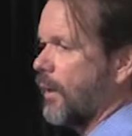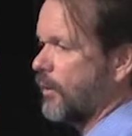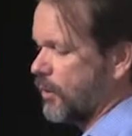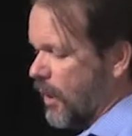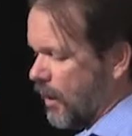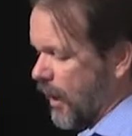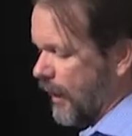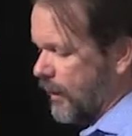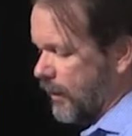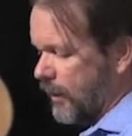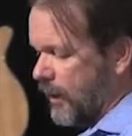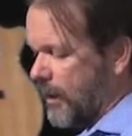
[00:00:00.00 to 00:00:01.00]
It's not like
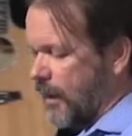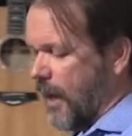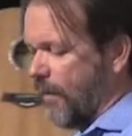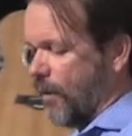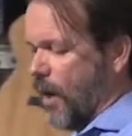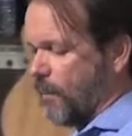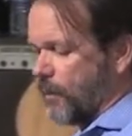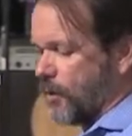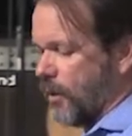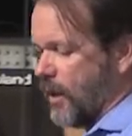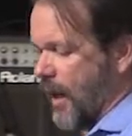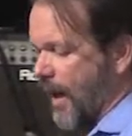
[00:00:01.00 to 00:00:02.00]
he didn't have an
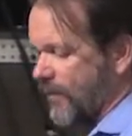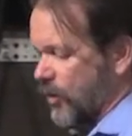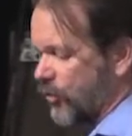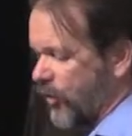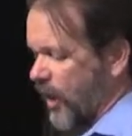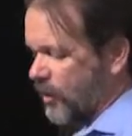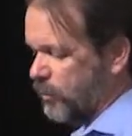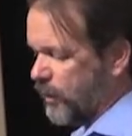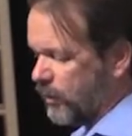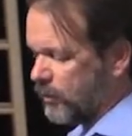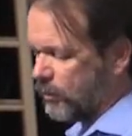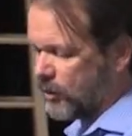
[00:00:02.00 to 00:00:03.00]
opportunity to have his faith built.